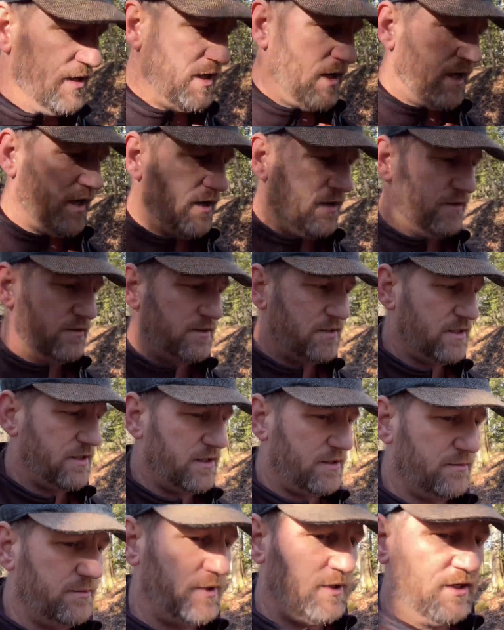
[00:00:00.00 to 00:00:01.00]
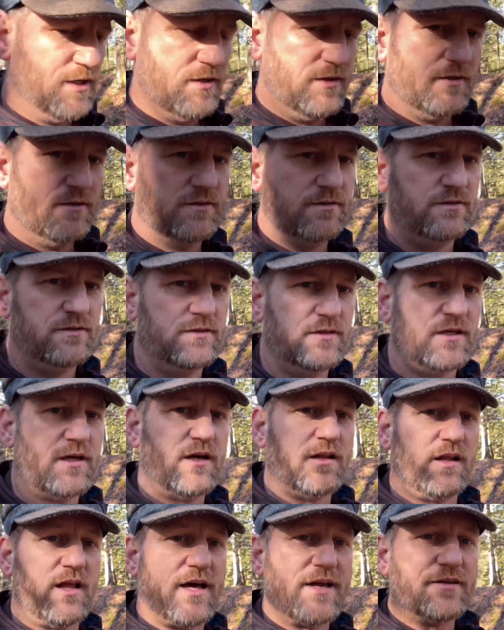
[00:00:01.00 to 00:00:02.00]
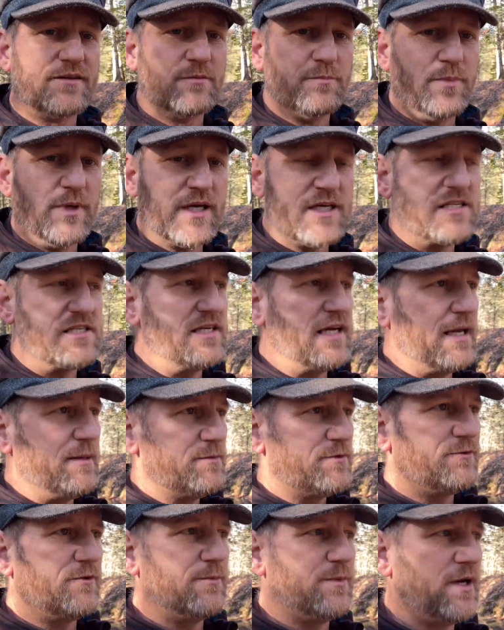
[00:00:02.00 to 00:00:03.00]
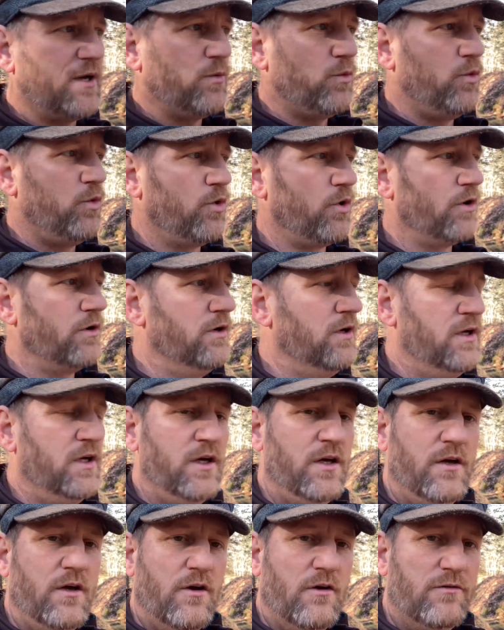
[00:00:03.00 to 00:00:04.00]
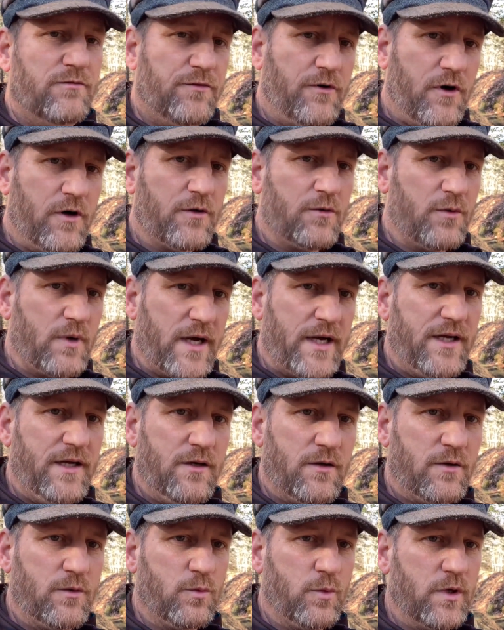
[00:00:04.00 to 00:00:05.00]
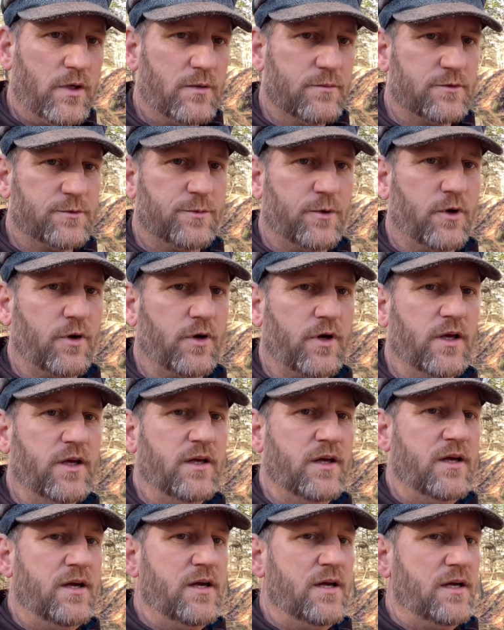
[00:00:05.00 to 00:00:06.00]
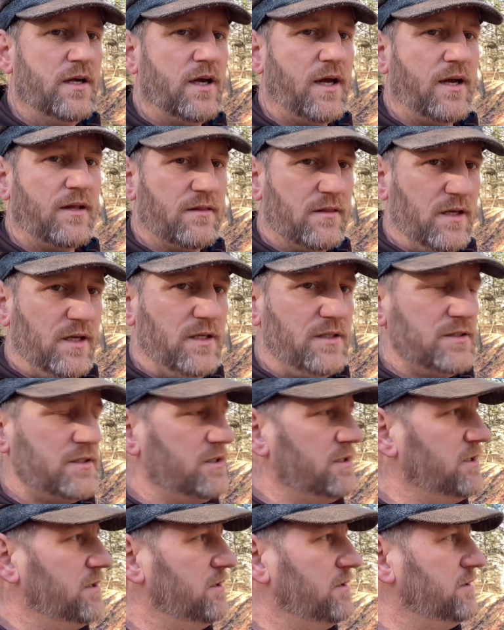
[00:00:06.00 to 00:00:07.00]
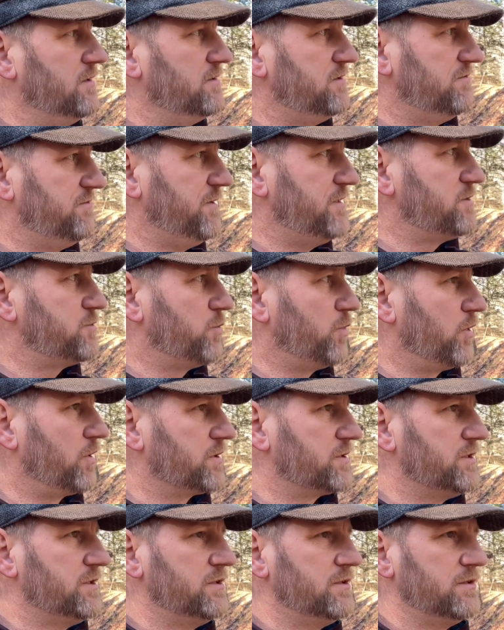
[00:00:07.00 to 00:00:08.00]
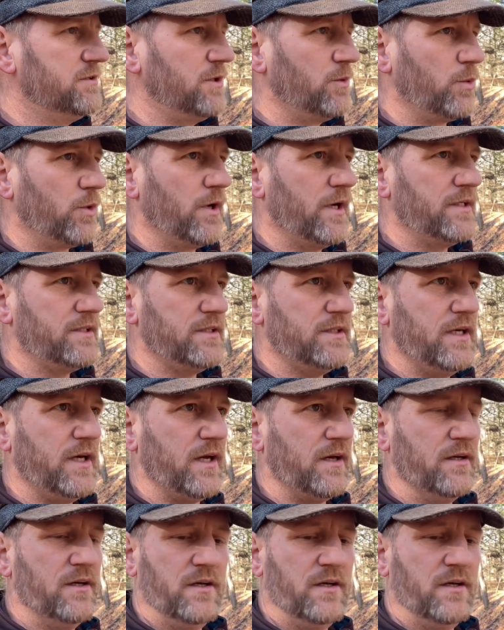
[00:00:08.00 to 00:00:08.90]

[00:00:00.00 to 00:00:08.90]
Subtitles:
and a lot of the biggest names from that war fought right here in Williamsburg at these defense works that we're at today.